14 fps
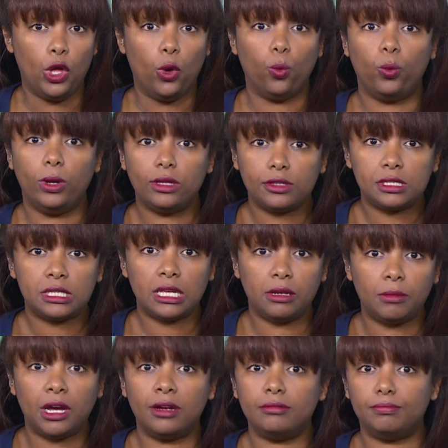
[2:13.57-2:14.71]
Will
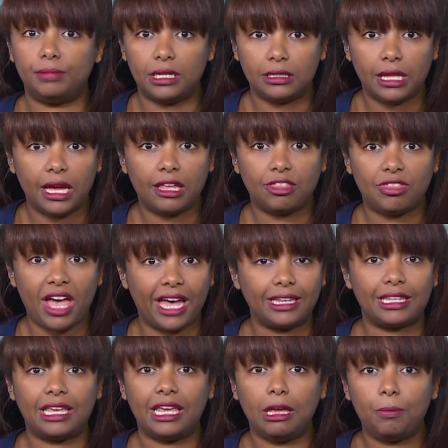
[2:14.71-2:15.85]
Sinema be like that,
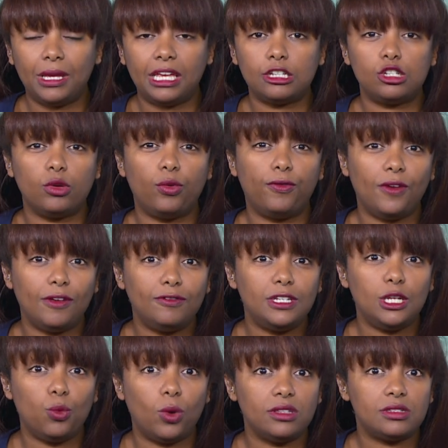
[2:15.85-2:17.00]
keeping it to
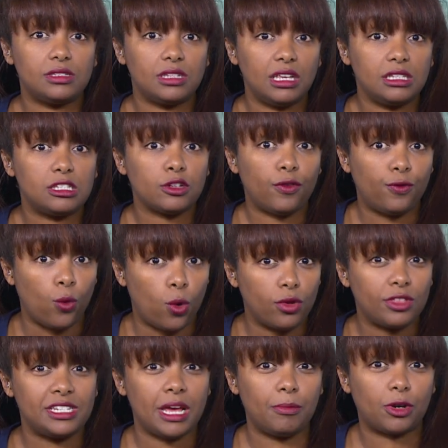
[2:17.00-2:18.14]
51 seats for
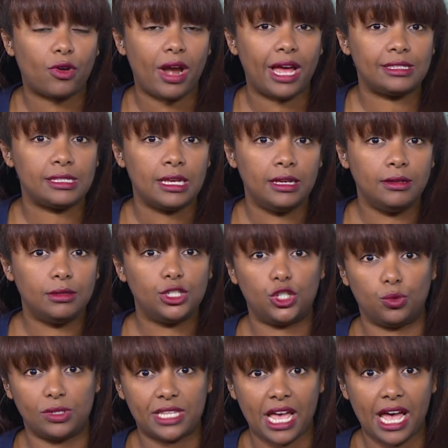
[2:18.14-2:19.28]
the Democrats? She
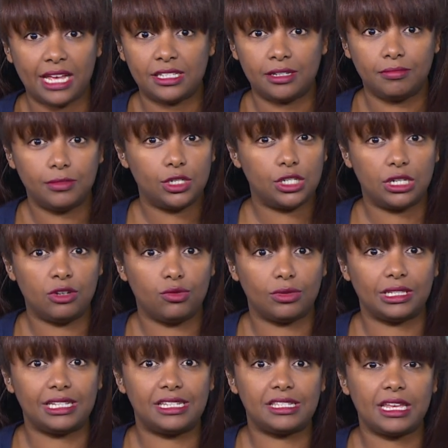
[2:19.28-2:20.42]
was asked. She didn't
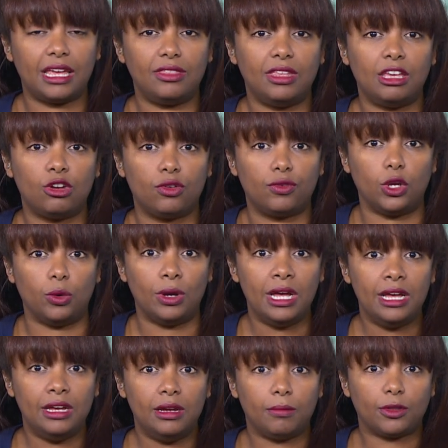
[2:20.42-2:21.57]
really say in the interview.
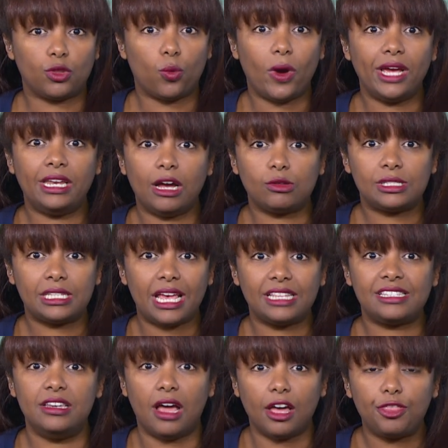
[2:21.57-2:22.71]
But the White House says
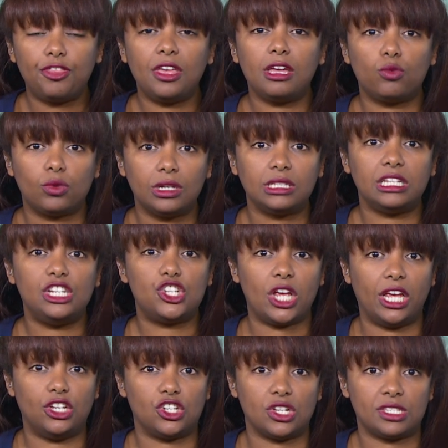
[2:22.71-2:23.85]
nothing really
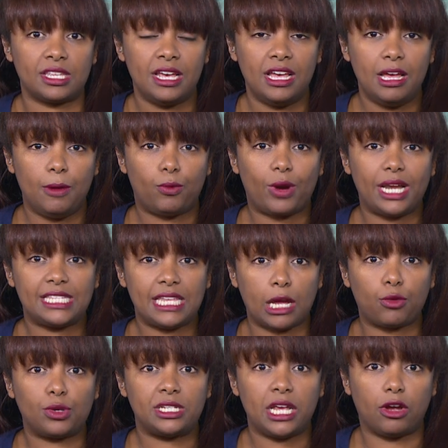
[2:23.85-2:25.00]
changes. Press
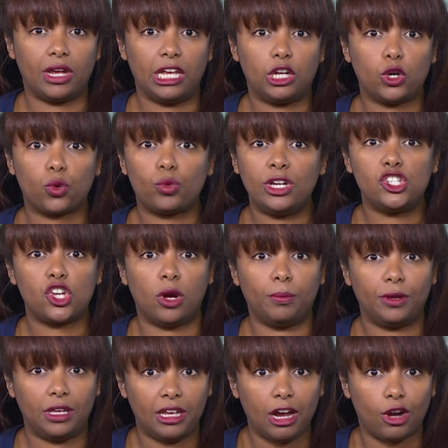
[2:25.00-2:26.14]
Secretary Karine Jean
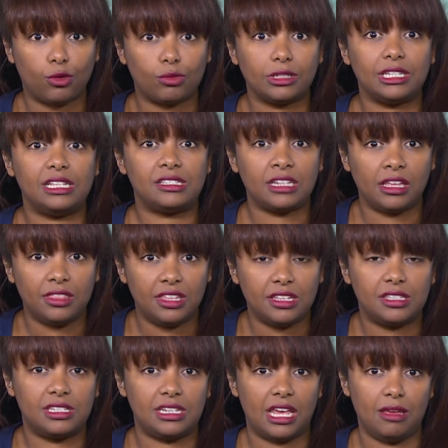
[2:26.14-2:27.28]
Pierre released this
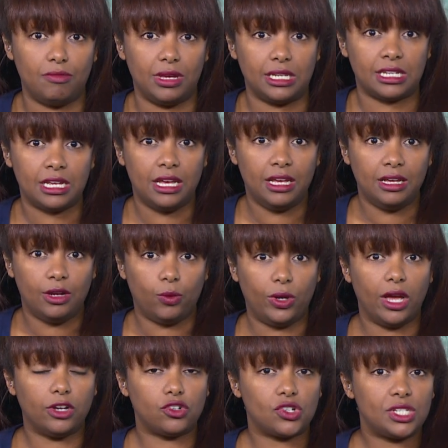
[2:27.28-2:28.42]
statement. We
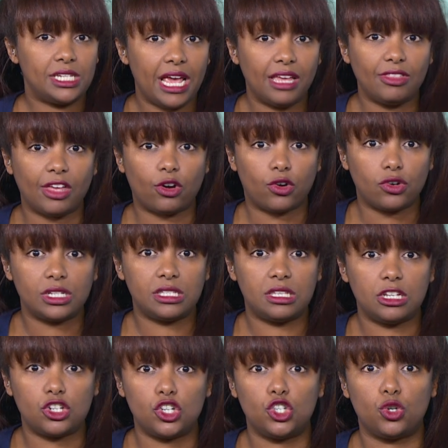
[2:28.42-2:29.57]
understand that her
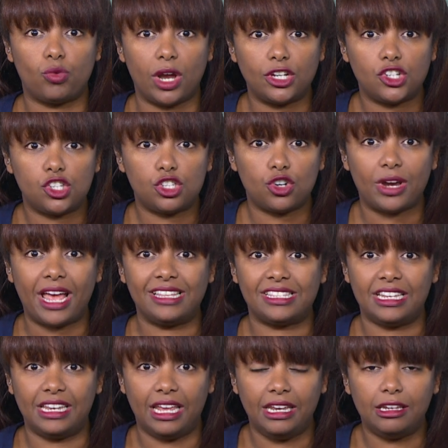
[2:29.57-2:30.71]
decision to register as
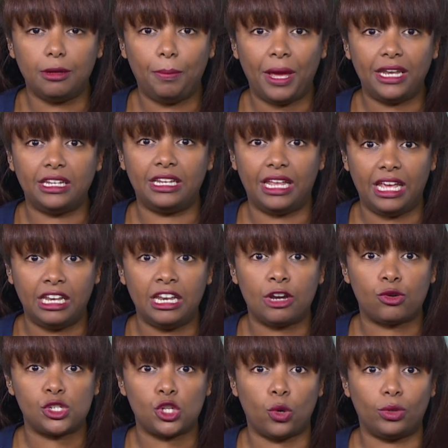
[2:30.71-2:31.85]
an independent in
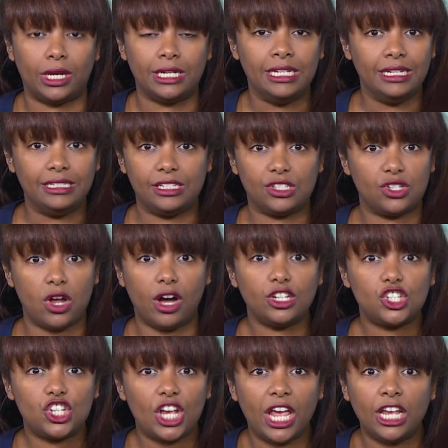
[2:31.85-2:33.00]
Arizona does not
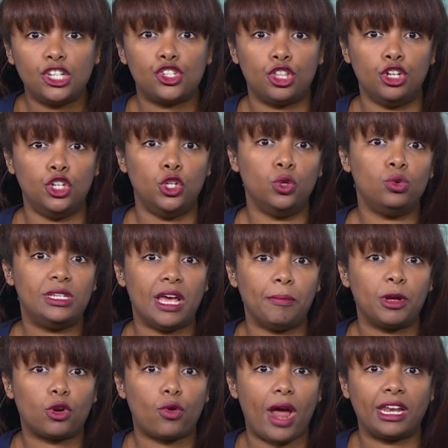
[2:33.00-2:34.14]
change the new
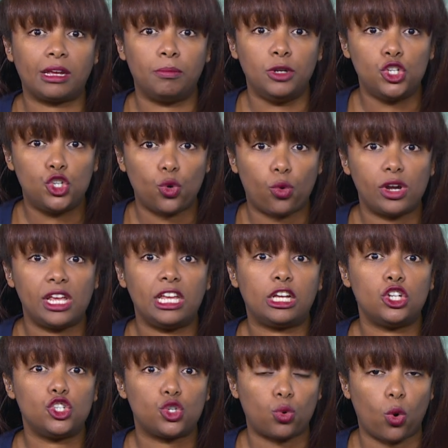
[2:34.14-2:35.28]
Democratic majority
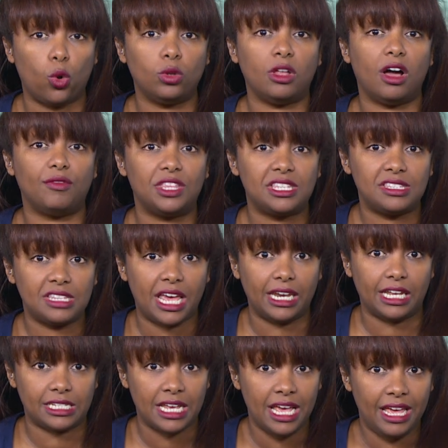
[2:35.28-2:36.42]
control of the
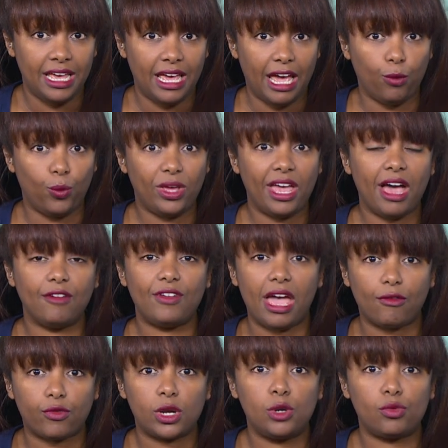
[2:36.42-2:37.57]
Senate, and we have
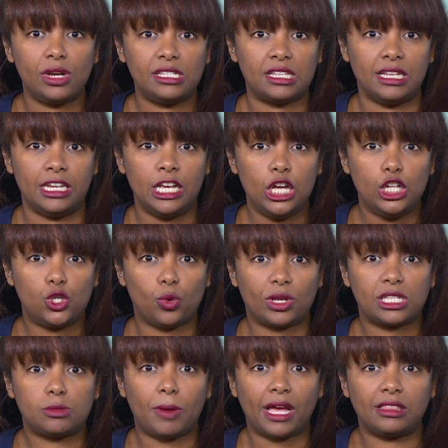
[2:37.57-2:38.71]
every reason to
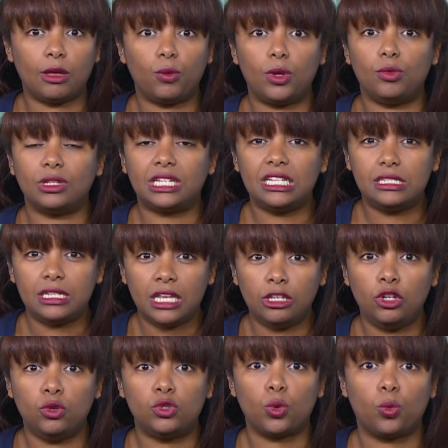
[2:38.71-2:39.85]
expect that we will
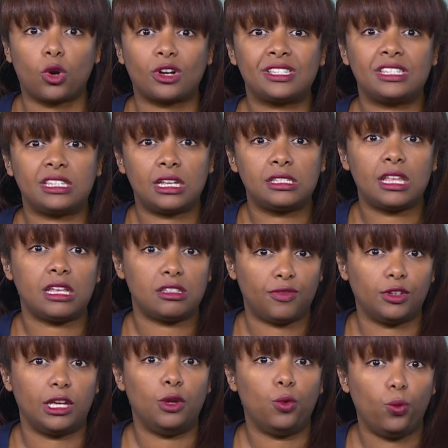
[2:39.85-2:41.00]
continue to work
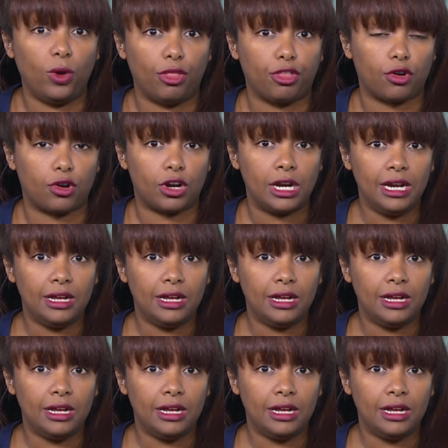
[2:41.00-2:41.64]
successfully with her.